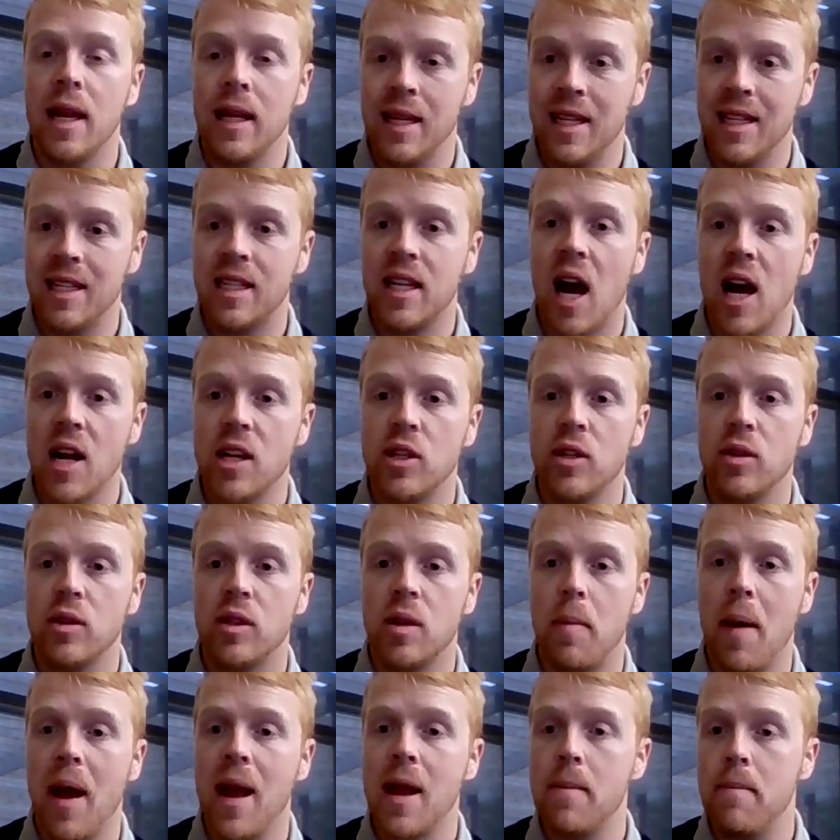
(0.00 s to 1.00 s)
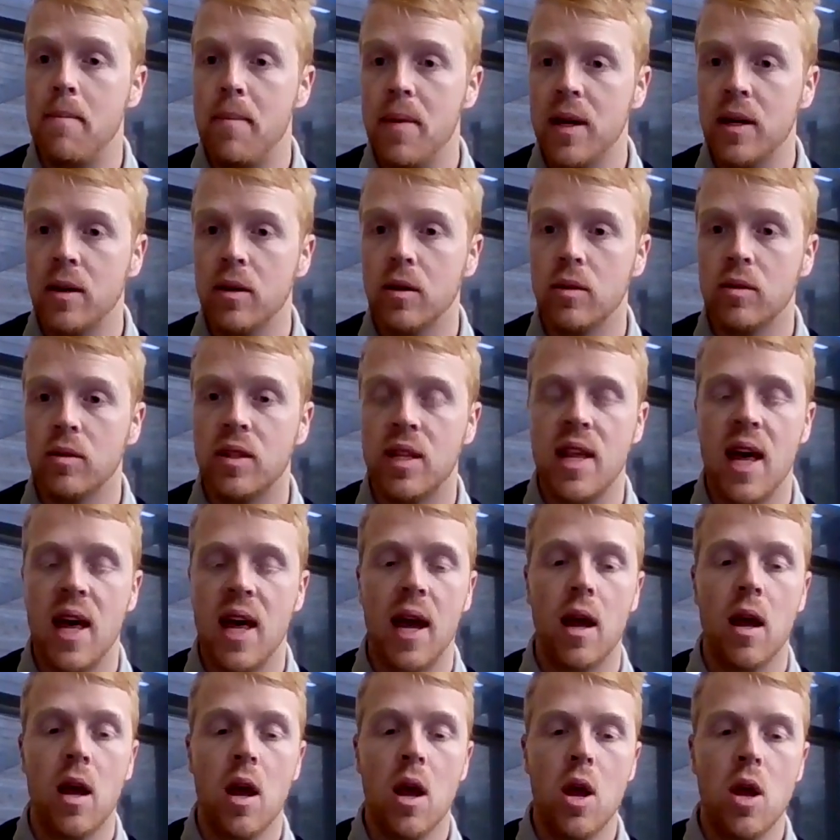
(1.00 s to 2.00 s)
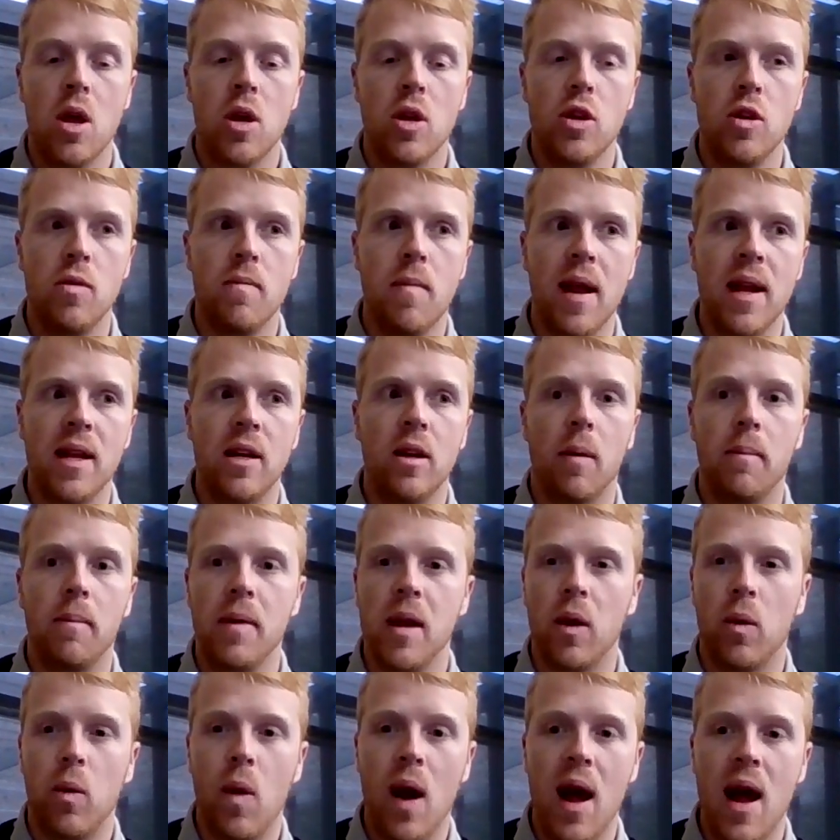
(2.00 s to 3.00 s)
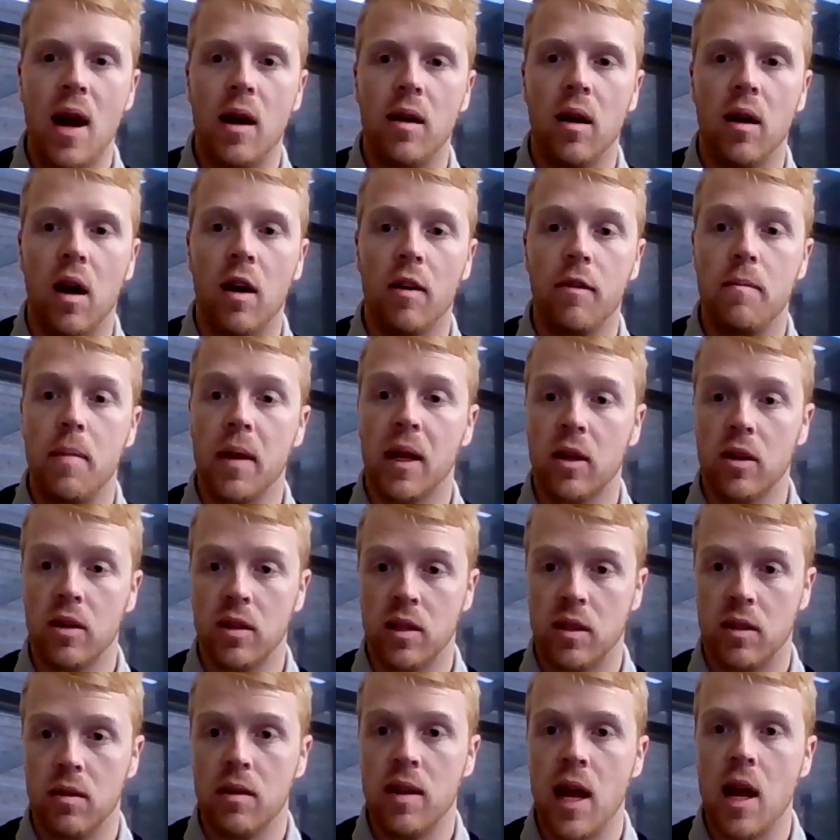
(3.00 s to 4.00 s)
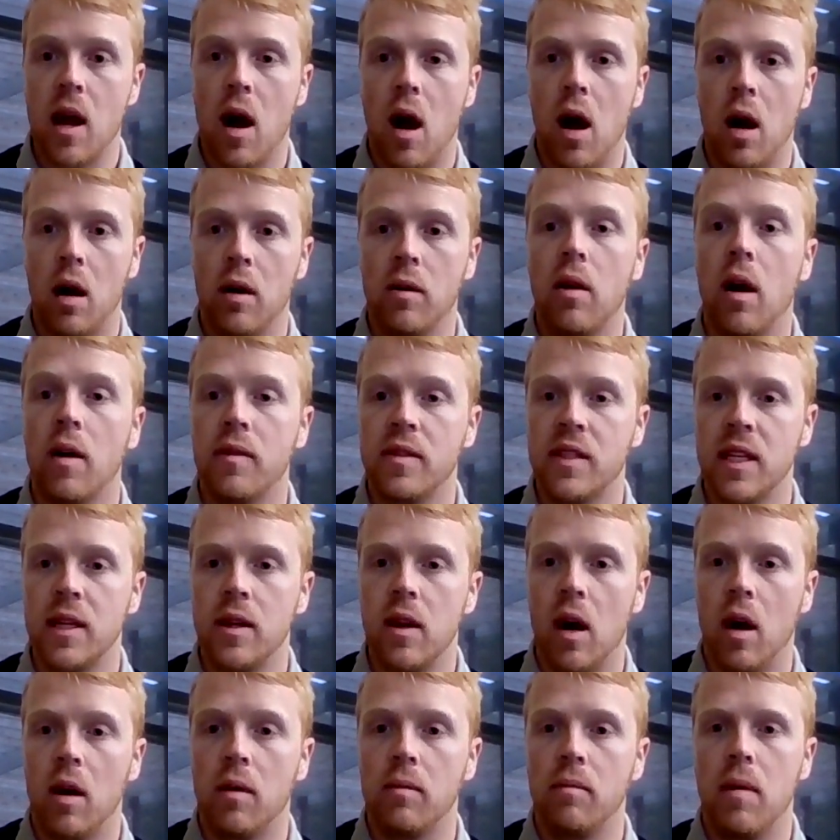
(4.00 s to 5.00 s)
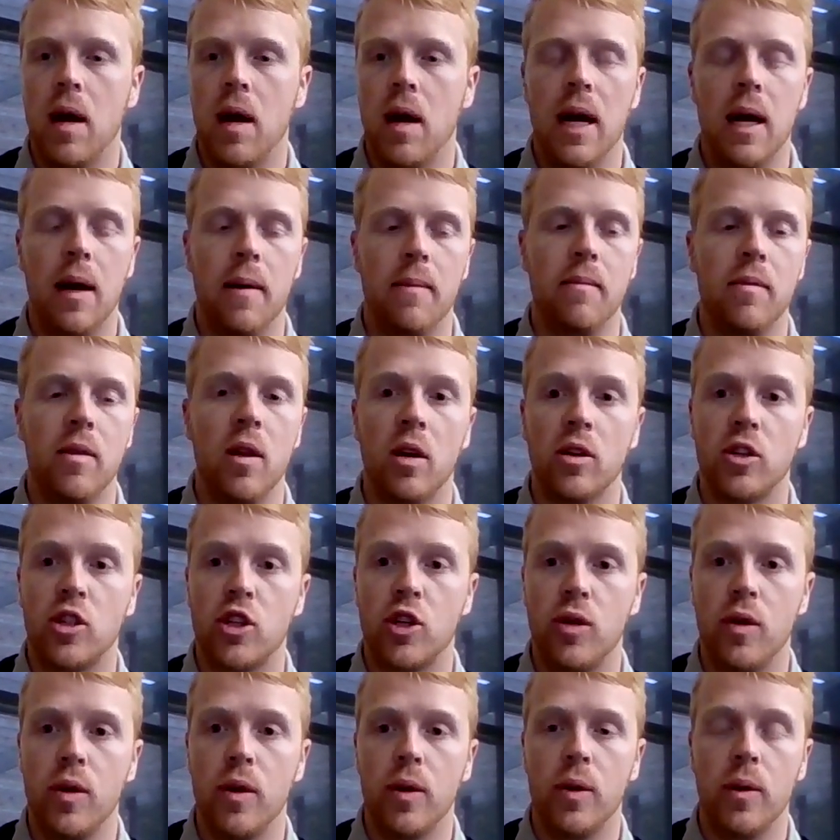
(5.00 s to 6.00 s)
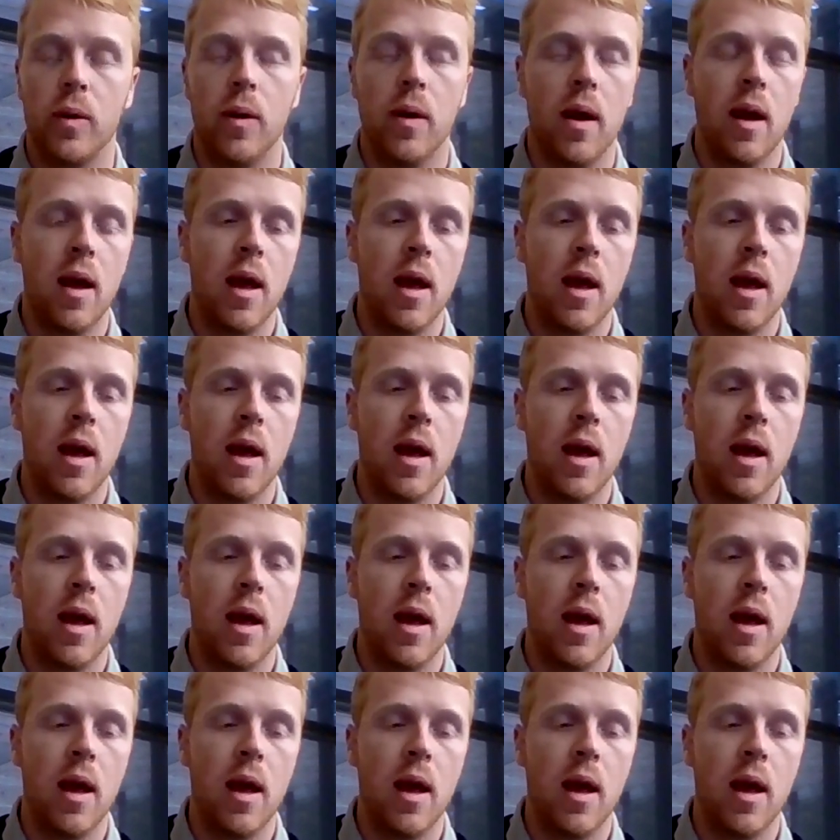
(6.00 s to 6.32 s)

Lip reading: entice you to pay bills that you may not be aware of because they are obviously not true.